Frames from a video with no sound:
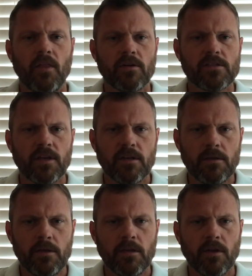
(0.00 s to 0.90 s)
There,
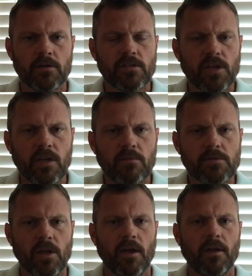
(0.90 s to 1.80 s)
seeing, there
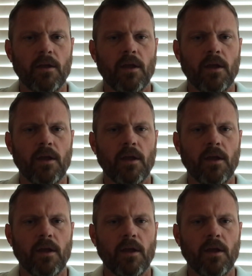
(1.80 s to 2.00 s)
seems like